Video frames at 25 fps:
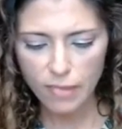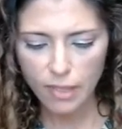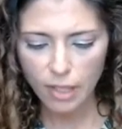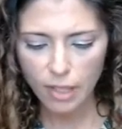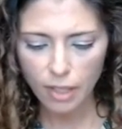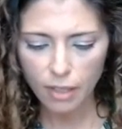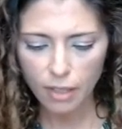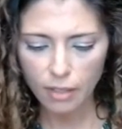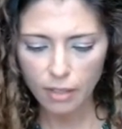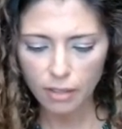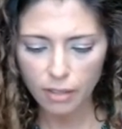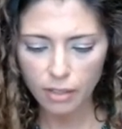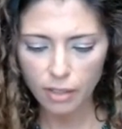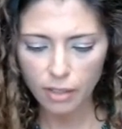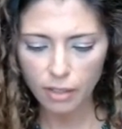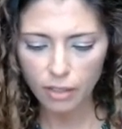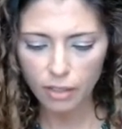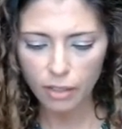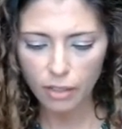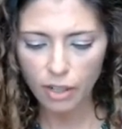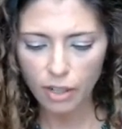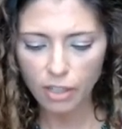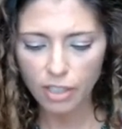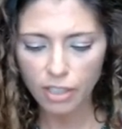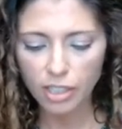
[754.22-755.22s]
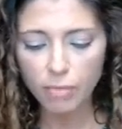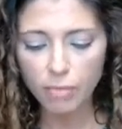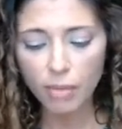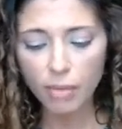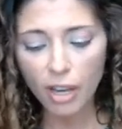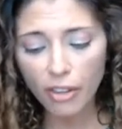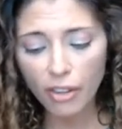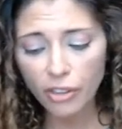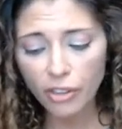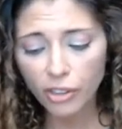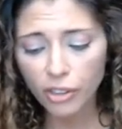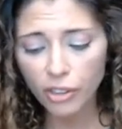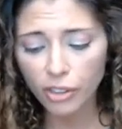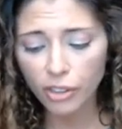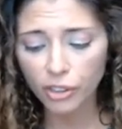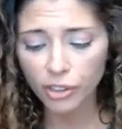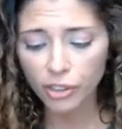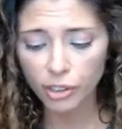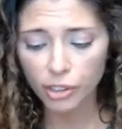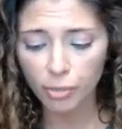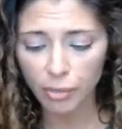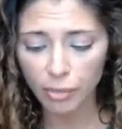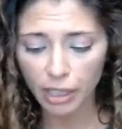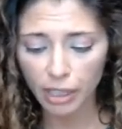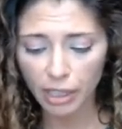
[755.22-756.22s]
See, there are some other culture
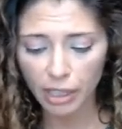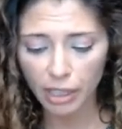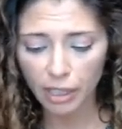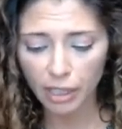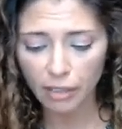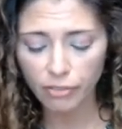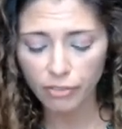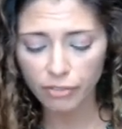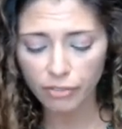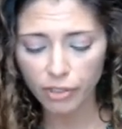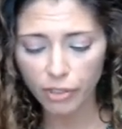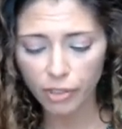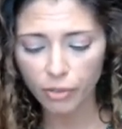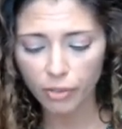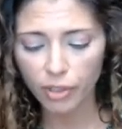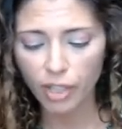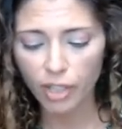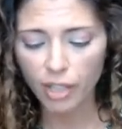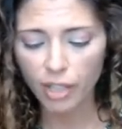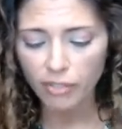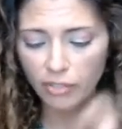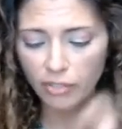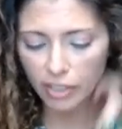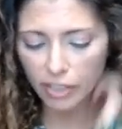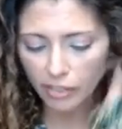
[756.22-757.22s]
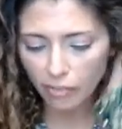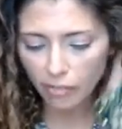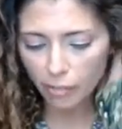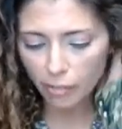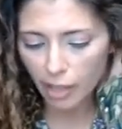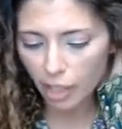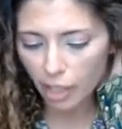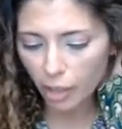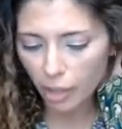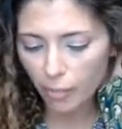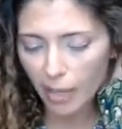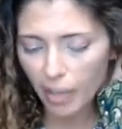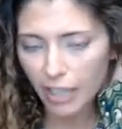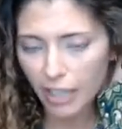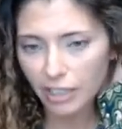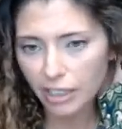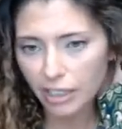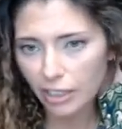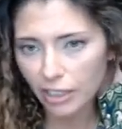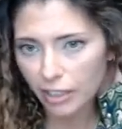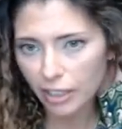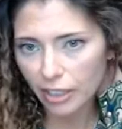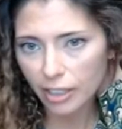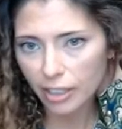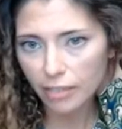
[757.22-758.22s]
media for the recovery of
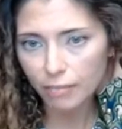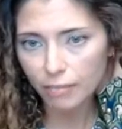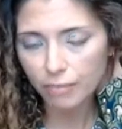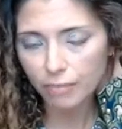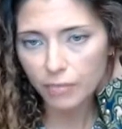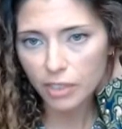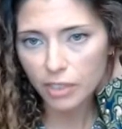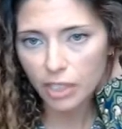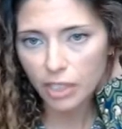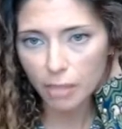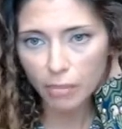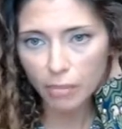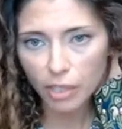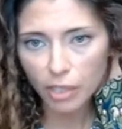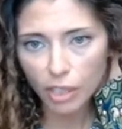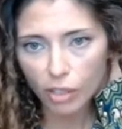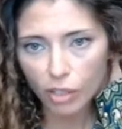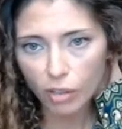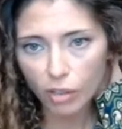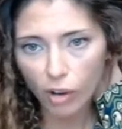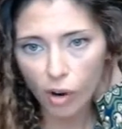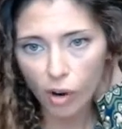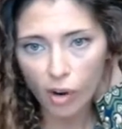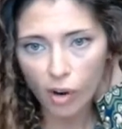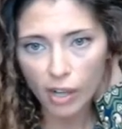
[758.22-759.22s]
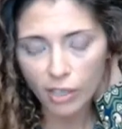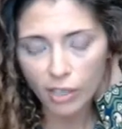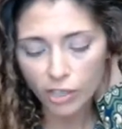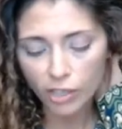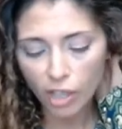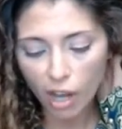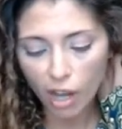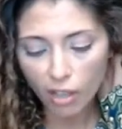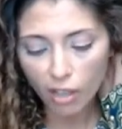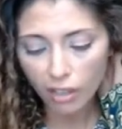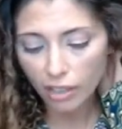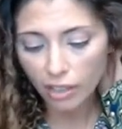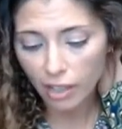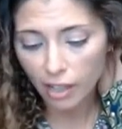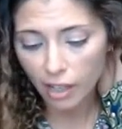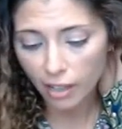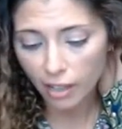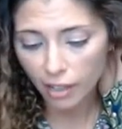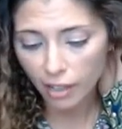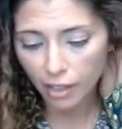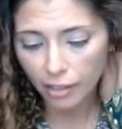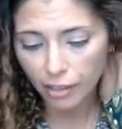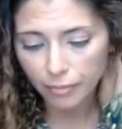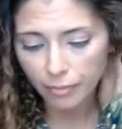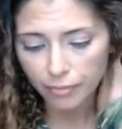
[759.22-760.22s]
mycobacteria. Some can grow on chocolate
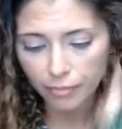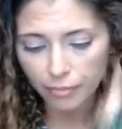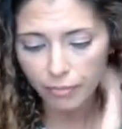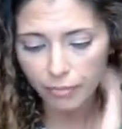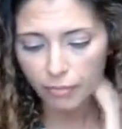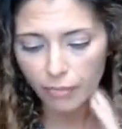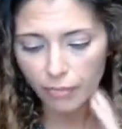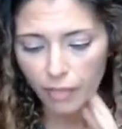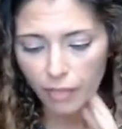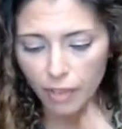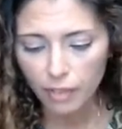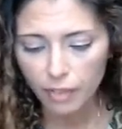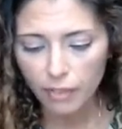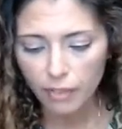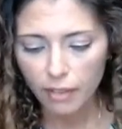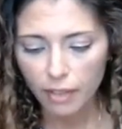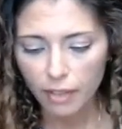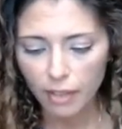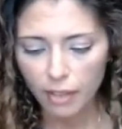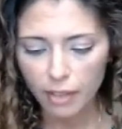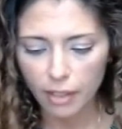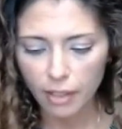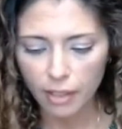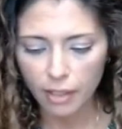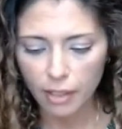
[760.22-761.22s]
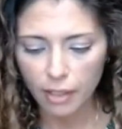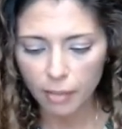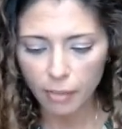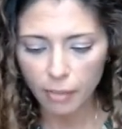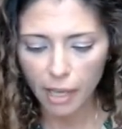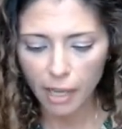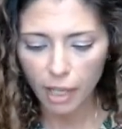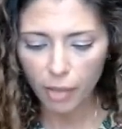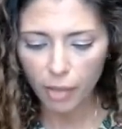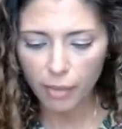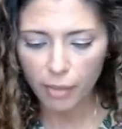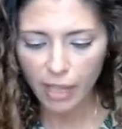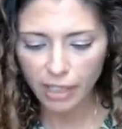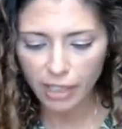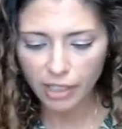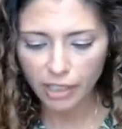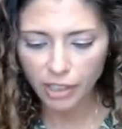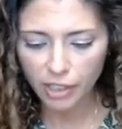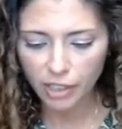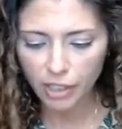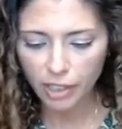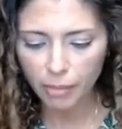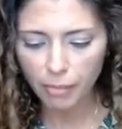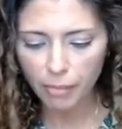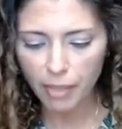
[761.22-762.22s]
agar.
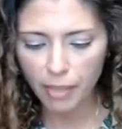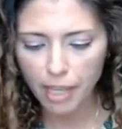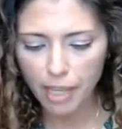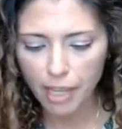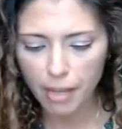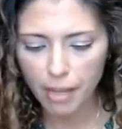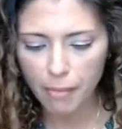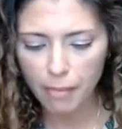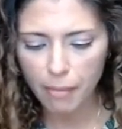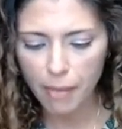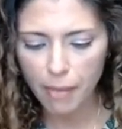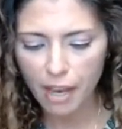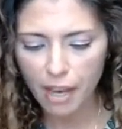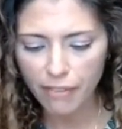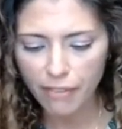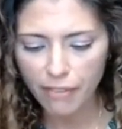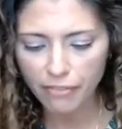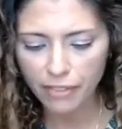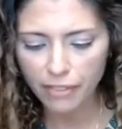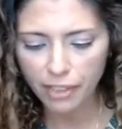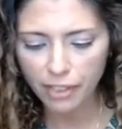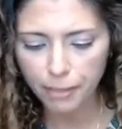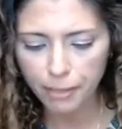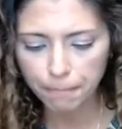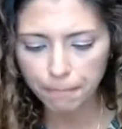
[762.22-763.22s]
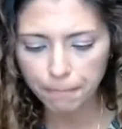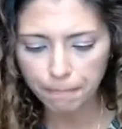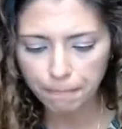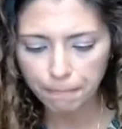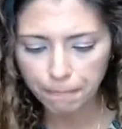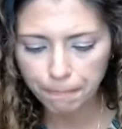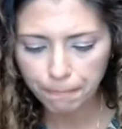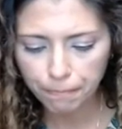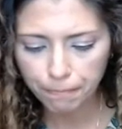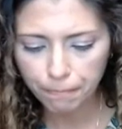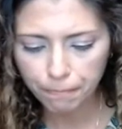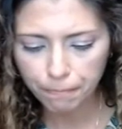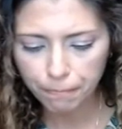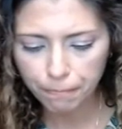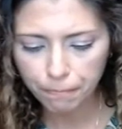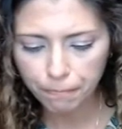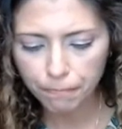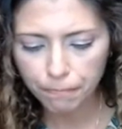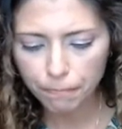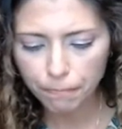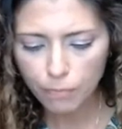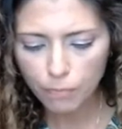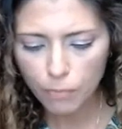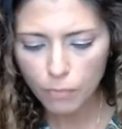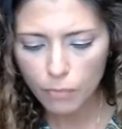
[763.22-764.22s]
Mycobacterium haemophilum
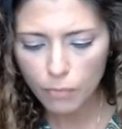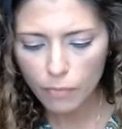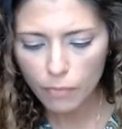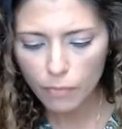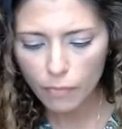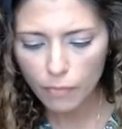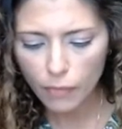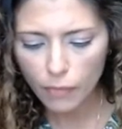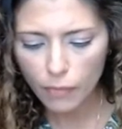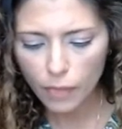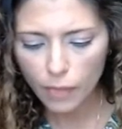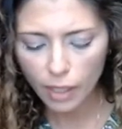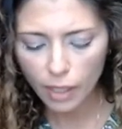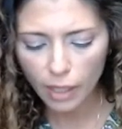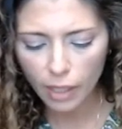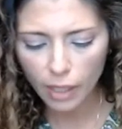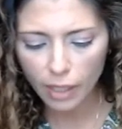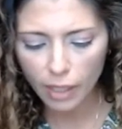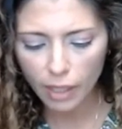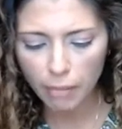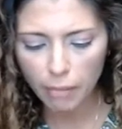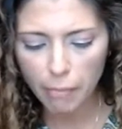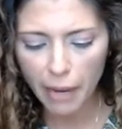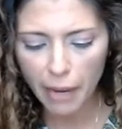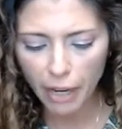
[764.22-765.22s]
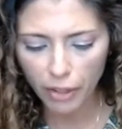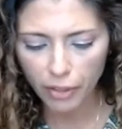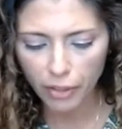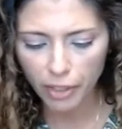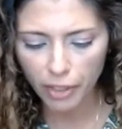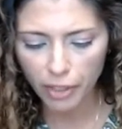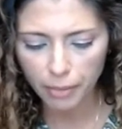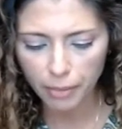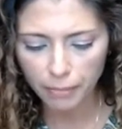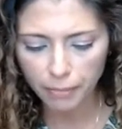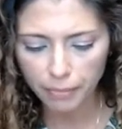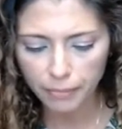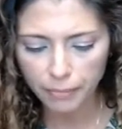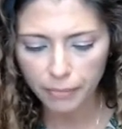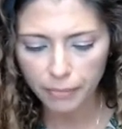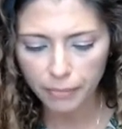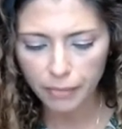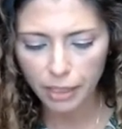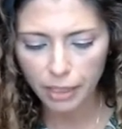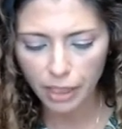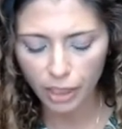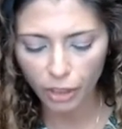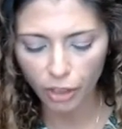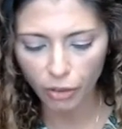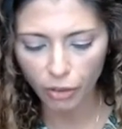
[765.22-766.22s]
and marinum
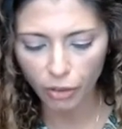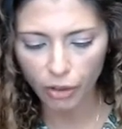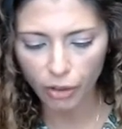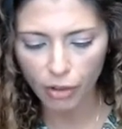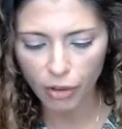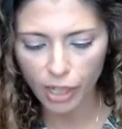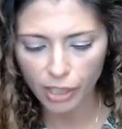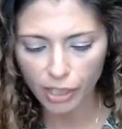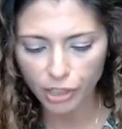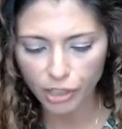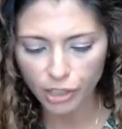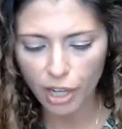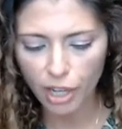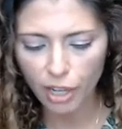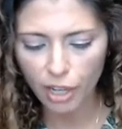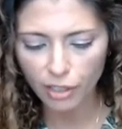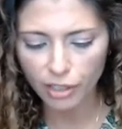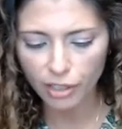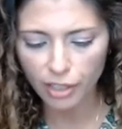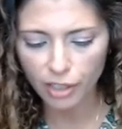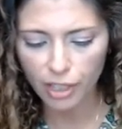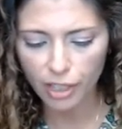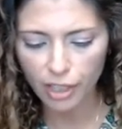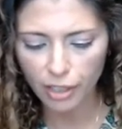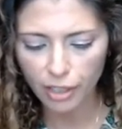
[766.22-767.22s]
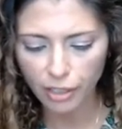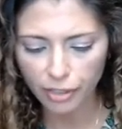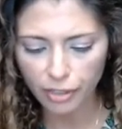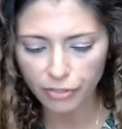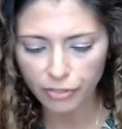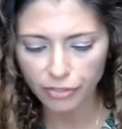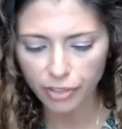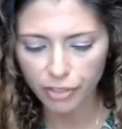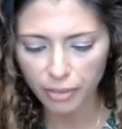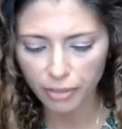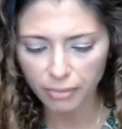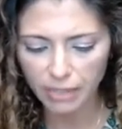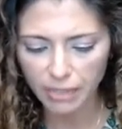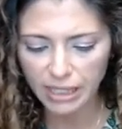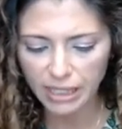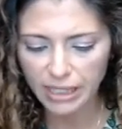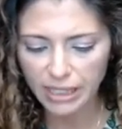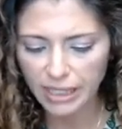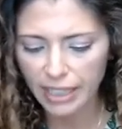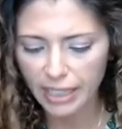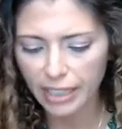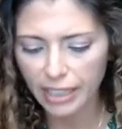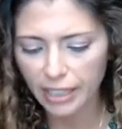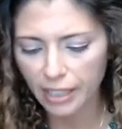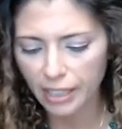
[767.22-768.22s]
can grow on chocolate agar from
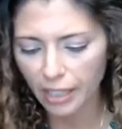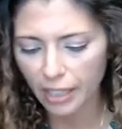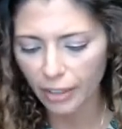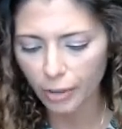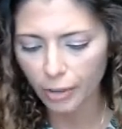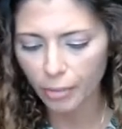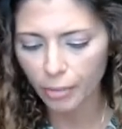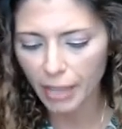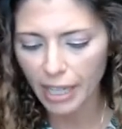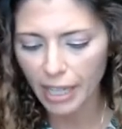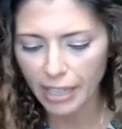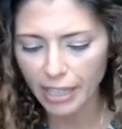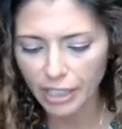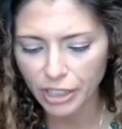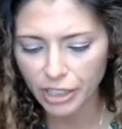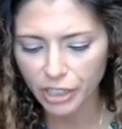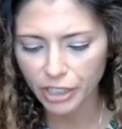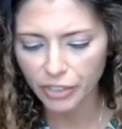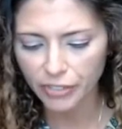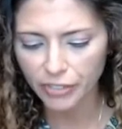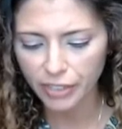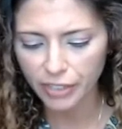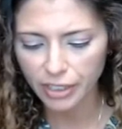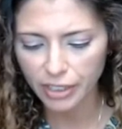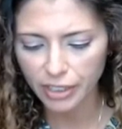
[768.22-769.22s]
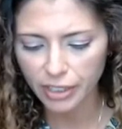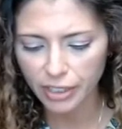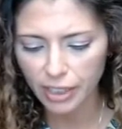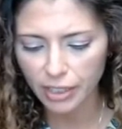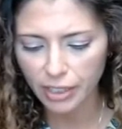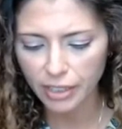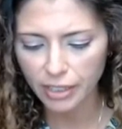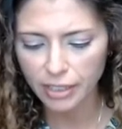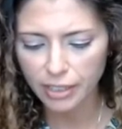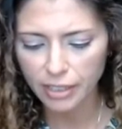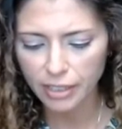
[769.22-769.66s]
skin and other body surface sites.